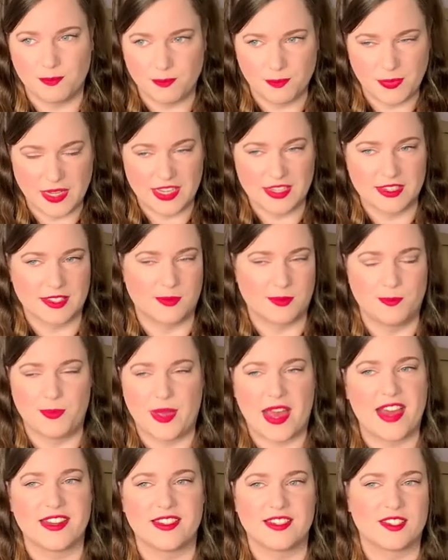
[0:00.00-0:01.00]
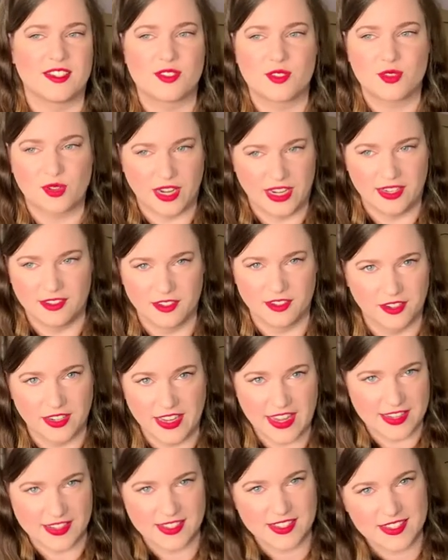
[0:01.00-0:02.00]
biggest, baddest trailer
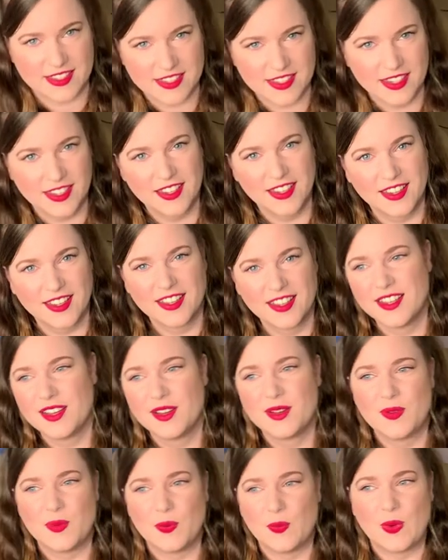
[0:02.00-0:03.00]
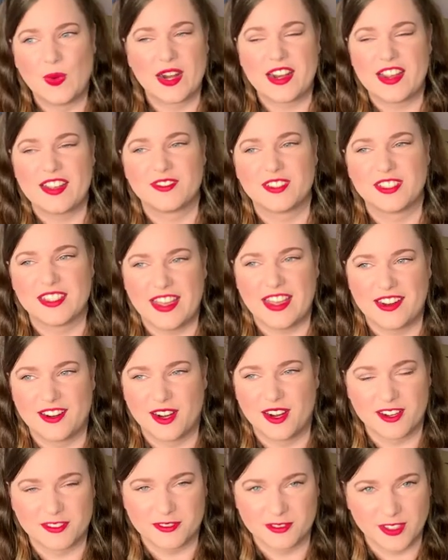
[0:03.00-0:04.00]
hits, whatever they are
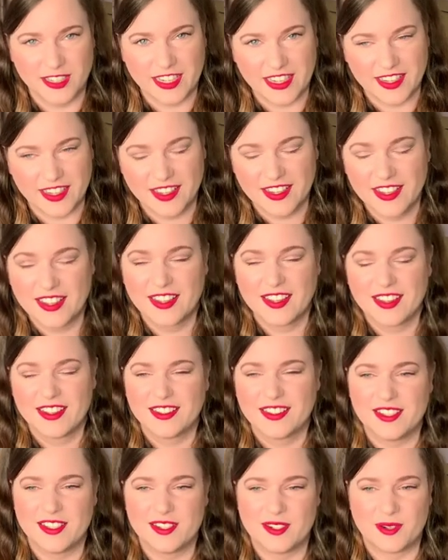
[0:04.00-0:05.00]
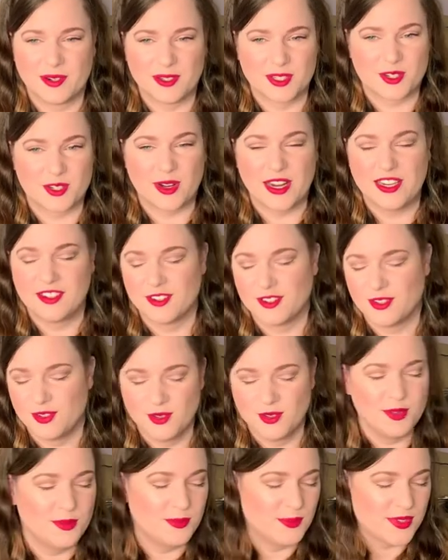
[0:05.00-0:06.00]
offering, you know, or trailer
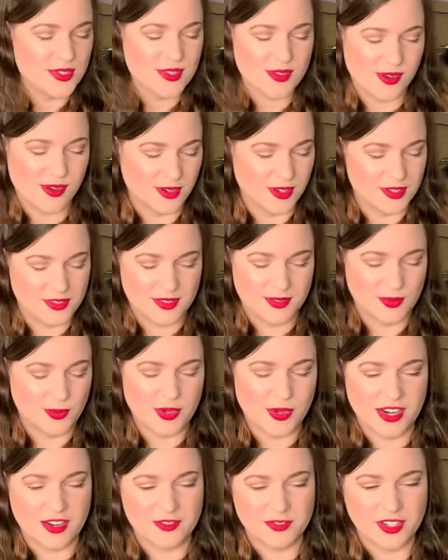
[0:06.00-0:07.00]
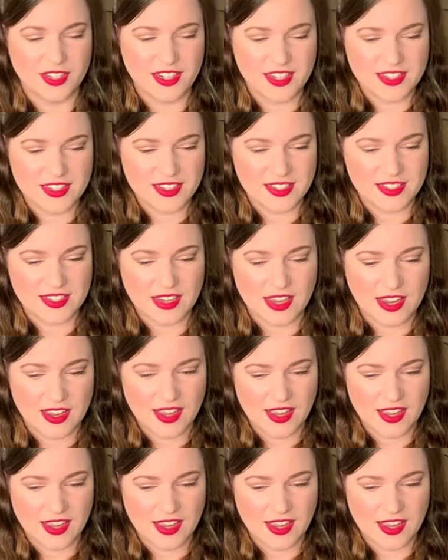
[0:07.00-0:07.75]
loops or whatever it is.